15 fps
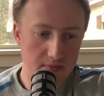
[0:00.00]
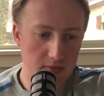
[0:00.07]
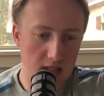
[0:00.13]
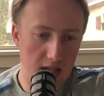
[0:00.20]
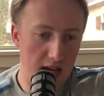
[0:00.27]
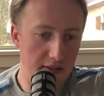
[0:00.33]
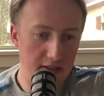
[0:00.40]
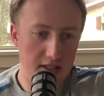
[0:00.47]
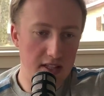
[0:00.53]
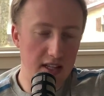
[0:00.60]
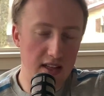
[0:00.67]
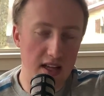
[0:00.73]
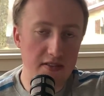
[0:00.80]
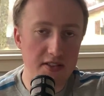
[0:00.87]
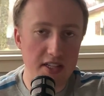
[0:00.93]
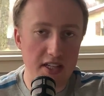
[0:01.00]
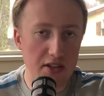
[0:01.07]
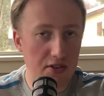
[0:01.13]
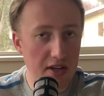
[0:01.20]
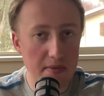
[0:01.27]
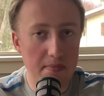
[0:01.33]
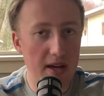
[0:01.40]
obviously he loves it in
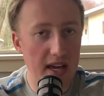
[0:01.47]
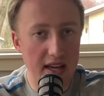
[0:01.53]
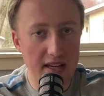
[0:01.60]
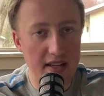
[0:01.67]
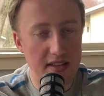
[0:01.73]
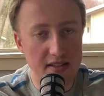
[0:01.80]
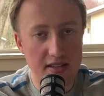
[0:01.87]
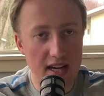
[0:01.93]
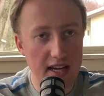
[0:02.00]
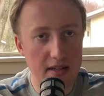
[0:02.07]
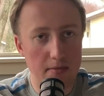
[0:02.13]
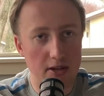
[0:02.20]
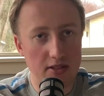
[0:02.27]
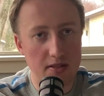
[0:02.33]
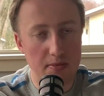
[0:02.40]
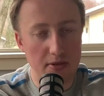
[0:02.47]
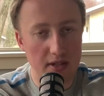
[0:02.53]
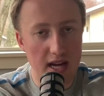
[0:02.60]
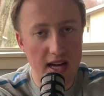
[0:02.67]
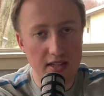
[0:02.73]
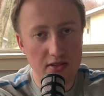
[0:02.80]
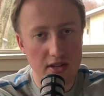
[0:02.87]
Green Bay and he signed multiple
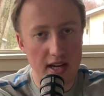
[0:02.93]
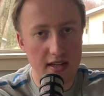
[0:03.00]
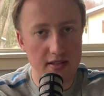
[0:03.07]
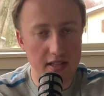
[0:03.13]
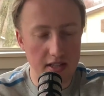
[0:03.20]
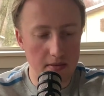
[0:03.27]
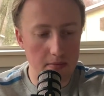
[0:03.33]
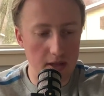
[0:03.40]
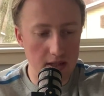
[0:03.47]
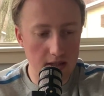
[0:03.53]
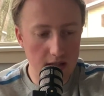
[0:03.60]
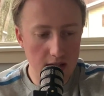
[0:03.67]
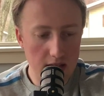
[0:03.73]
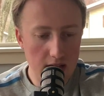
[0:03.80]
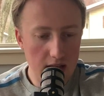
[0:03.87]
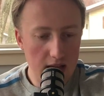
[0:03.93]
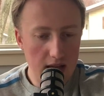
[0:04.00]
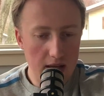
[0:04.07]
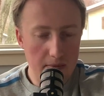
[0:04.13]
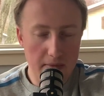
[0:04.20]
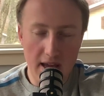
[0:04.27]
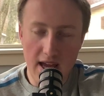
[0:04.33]
contracts here. But
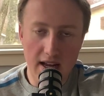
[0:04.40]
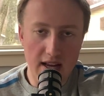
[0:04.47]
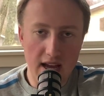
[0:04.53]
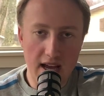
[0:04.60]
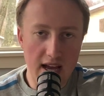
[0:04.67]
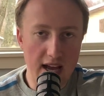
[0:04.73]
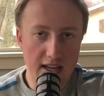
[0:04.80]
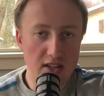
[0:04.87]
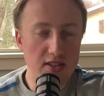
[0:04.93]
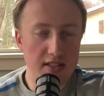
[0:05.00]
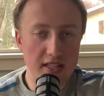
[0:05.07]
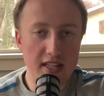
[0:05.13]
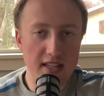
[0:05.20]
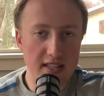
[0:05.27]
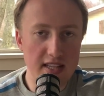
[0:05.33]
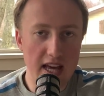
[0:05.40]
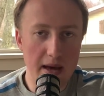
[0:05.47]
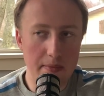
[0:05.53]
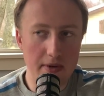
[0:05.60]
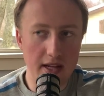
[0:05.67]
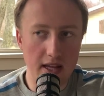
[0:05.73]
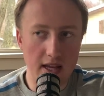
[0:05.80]
man, I, I could see this
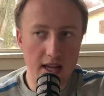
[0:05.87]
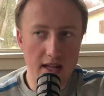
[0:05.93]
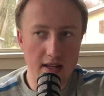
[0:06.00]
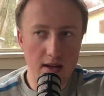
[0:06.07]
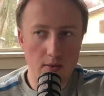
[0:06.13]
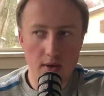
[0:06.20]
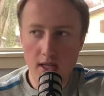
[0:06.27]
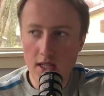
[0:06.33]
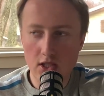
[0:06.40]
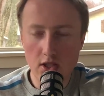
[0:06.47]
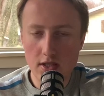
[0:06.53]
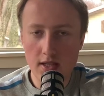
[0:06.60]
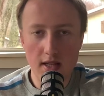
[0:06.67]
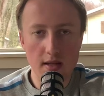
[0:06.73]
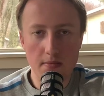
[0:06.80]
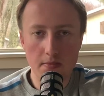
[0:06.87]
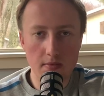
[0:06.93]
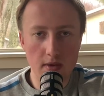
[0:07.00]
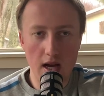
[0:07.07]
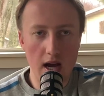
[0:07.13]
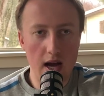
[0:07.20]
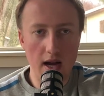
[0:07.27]
happening, and it just
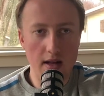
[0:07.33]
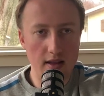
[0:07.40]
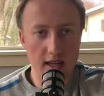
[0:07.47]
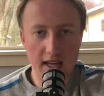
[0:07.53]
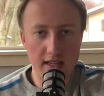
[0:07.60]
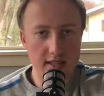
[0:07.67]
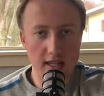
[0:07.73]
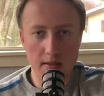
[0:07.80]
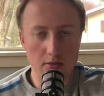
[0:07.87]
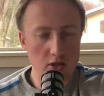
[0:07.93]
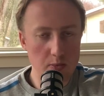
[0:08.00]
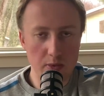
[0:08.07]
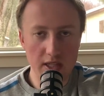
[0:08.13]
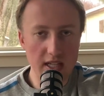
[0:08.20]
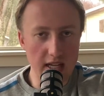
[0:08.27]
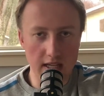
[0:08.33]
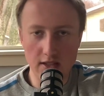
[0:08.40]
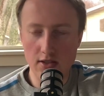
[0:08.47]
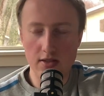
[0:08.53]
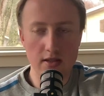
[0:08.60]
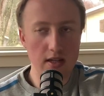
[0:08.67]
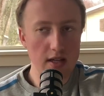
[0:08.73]
I, like I said, I'm just pleading,
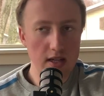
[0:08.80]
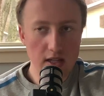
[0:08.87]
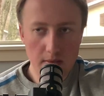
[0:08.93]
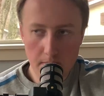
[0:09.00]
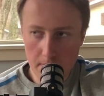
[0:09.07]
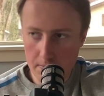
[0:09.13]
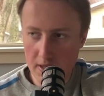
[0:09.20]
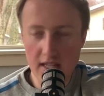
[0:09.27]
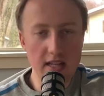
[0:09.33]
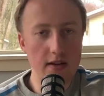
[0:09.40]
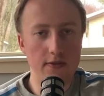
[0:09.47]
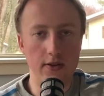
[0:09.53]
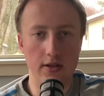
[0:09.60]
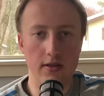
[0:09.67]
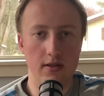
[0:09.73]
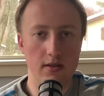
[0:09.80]
just be different.